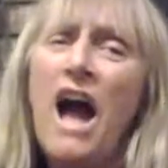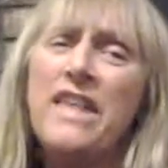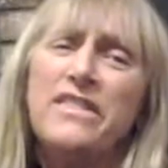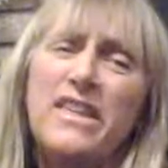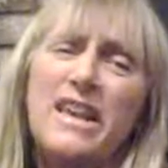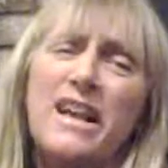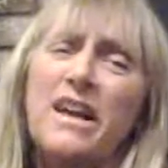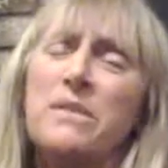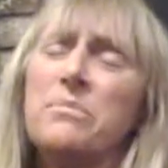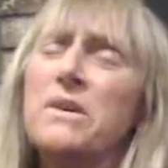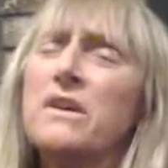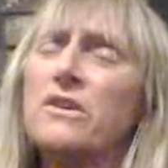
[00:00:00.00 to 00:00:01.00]
I think
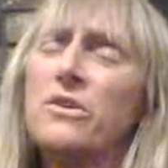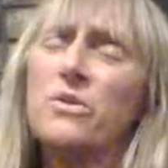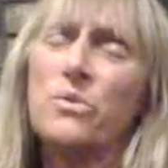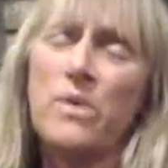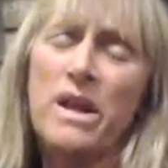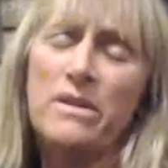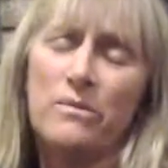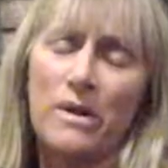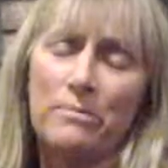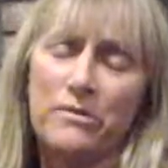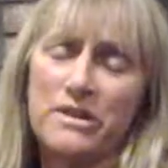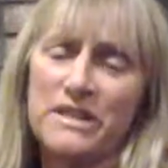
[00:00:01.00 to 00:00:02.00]
I'd be a great
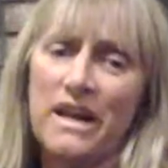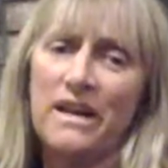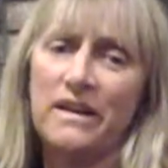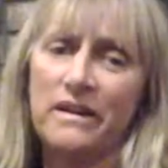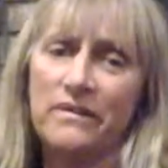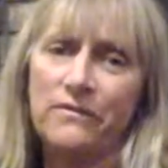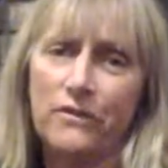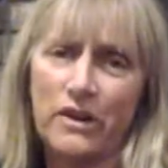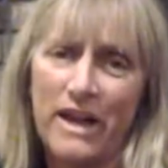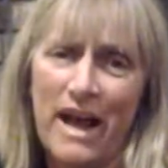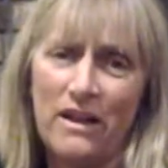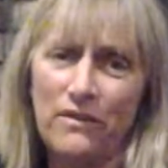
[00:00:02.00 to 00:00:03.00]
representative for
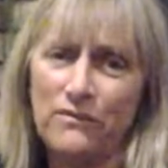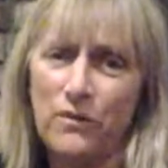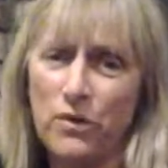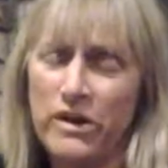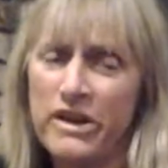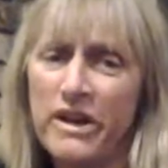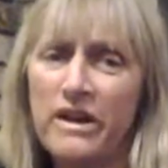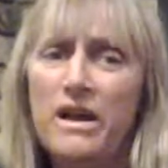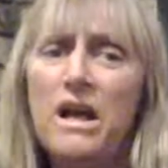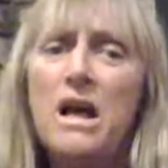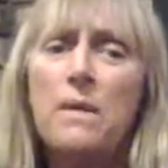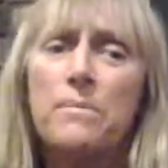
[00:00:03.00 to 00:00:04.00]
California
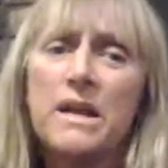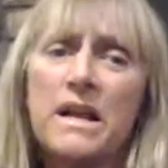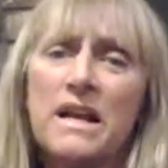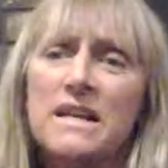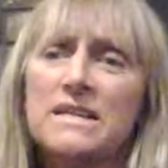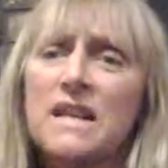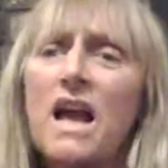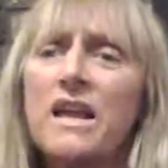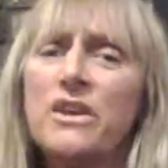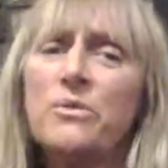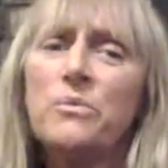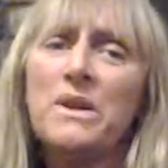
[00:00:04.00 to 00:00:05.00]
because I
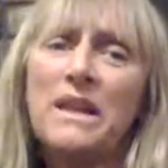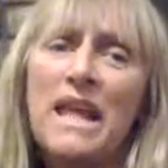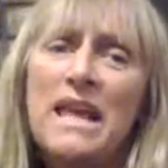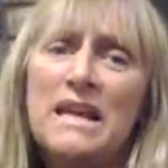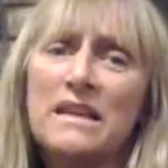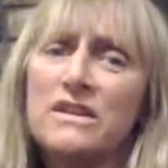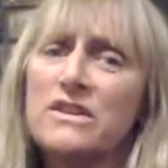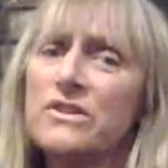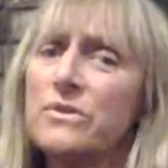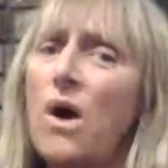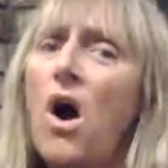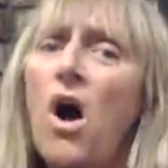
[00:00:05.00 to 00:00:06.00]
can relate
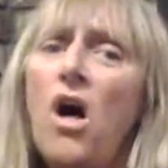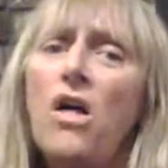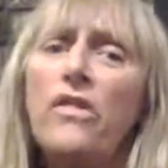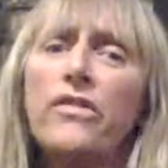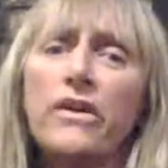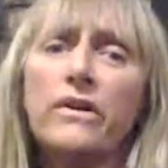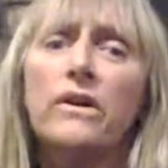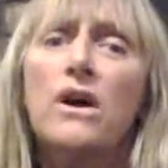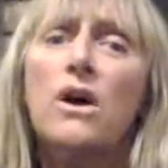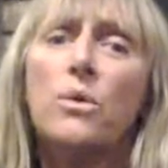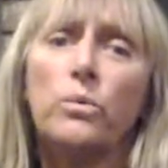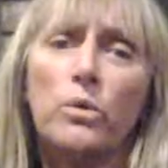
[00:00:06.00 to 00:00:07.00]
to all the
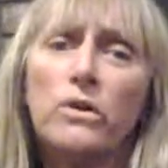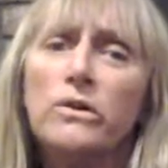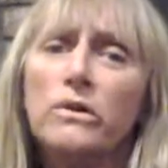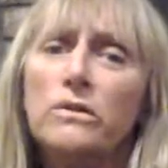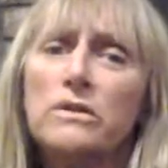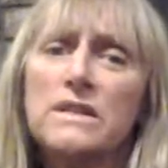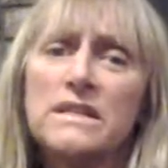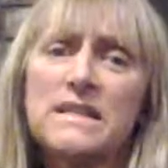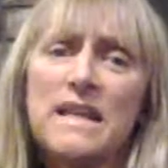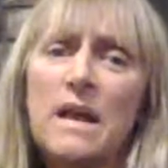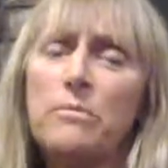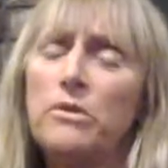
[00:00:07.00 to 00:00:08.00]
rural
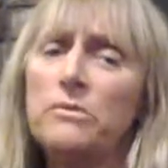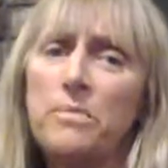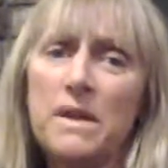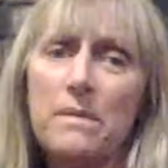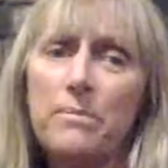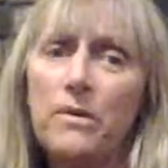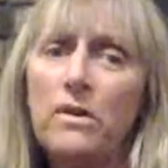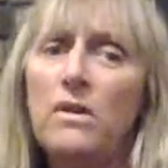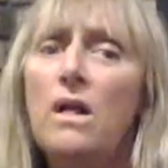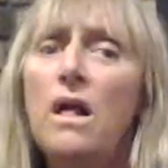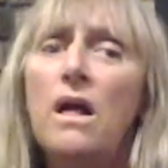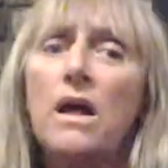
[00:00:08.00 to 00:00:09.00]
disabled
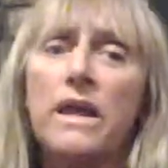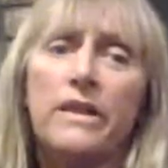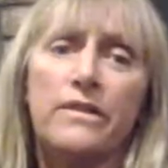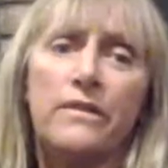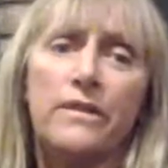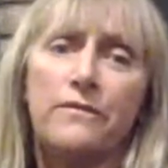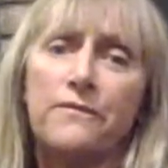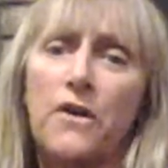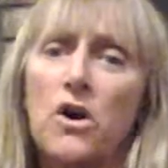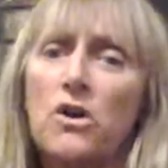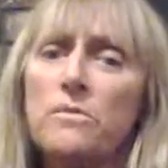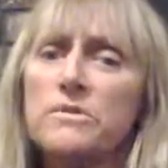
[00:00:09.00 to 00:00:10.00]
people in the
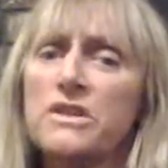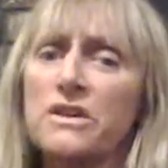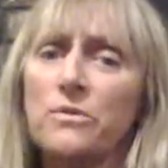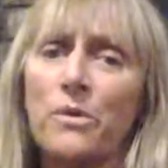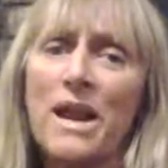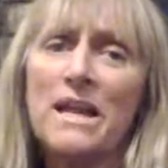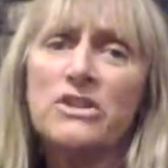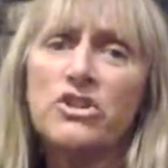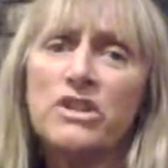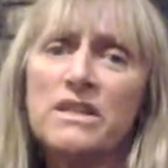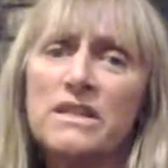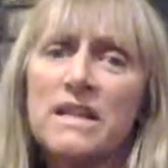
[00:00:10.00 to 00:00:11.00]
farms and
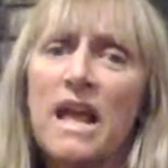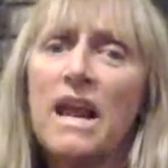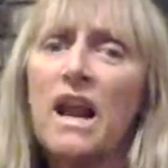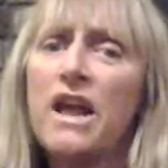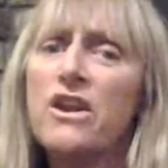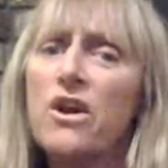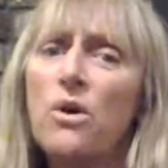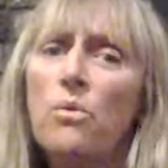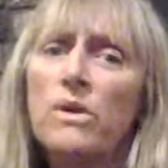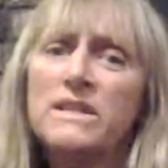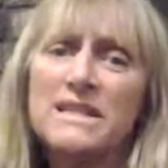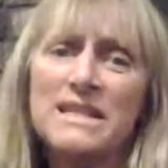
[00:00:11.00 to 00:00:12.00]
ranches, and I know
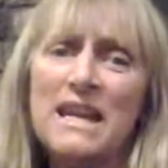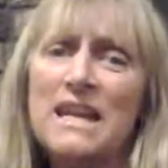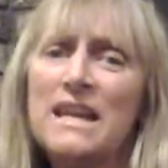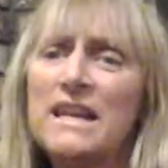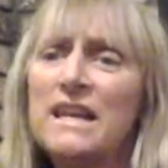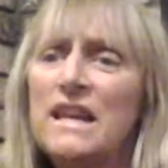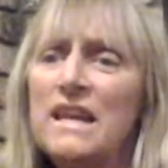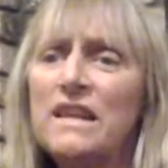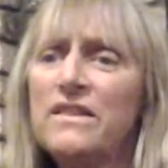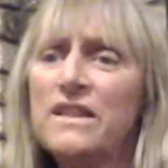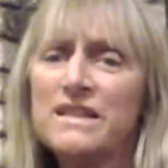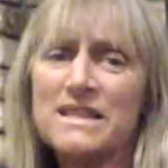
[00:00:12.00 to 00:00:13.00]
what's needed
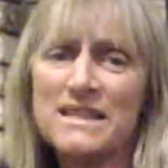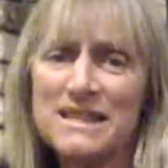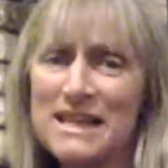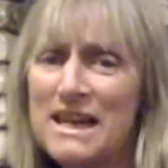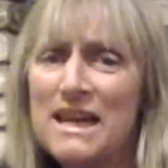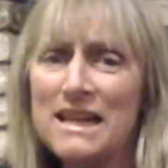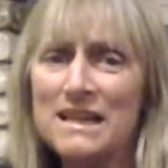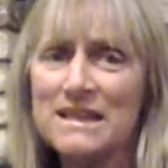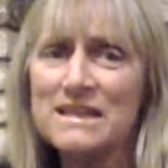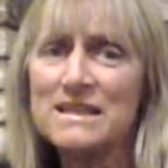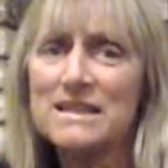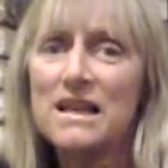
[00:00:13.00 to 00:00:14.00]
in the
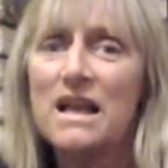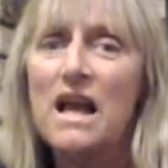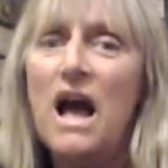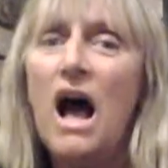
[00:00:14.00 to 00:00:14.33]
cities.